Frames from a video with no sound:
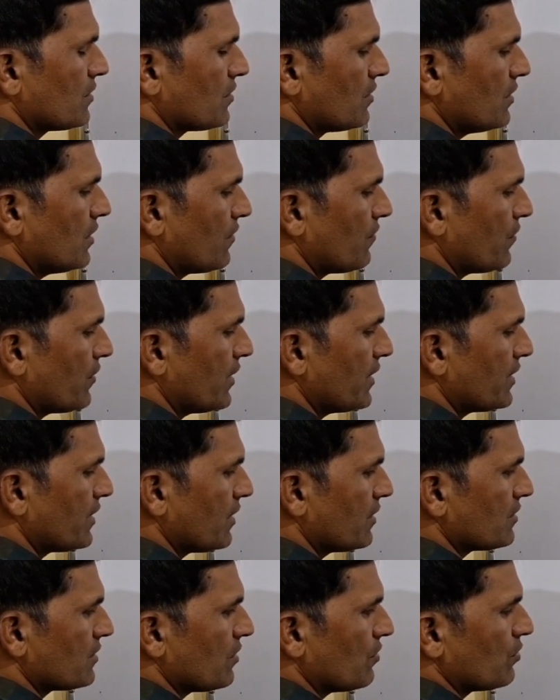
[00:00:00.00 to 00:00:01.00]
So therefore it
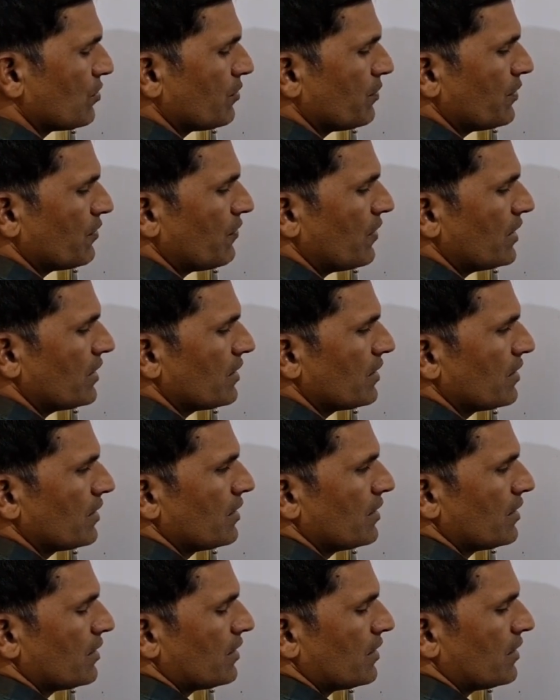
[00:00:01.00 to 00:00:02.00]
turns out to be what?
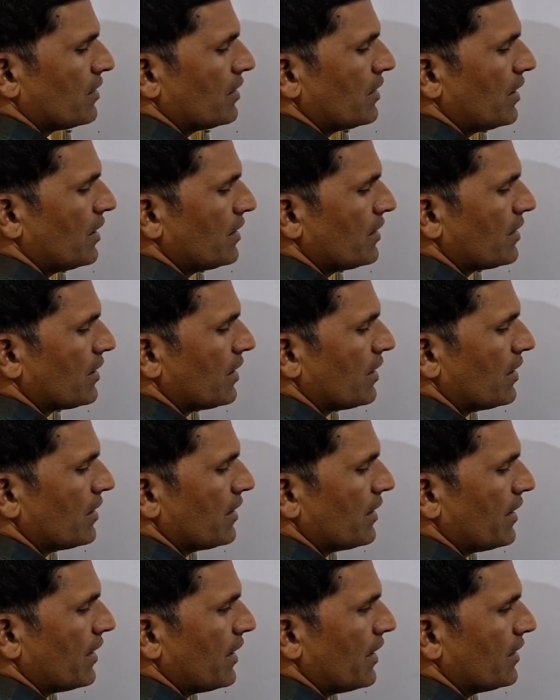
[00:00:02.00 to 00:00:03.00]

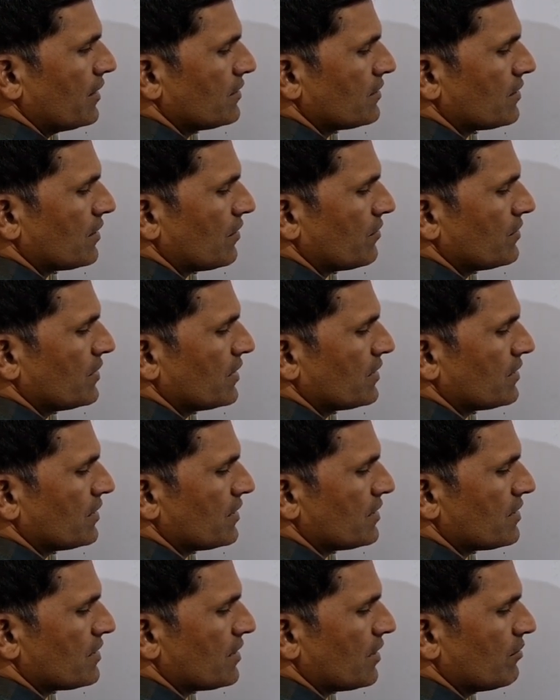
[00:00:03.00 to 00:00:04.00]
Delta S of the
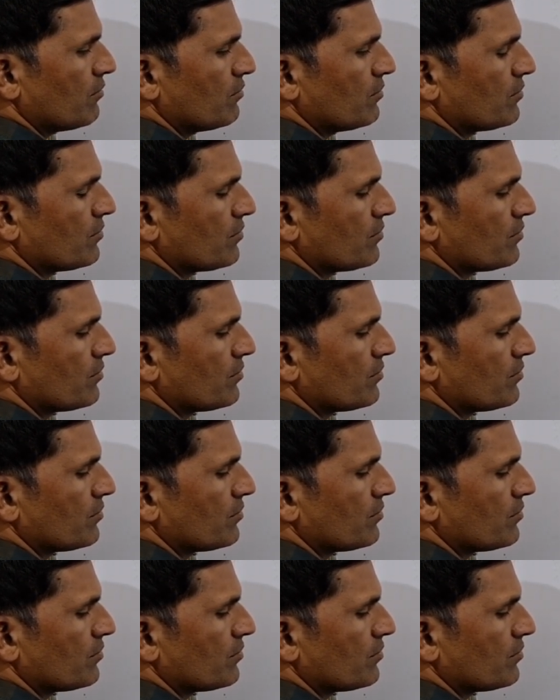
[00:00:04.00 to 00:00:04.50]
system,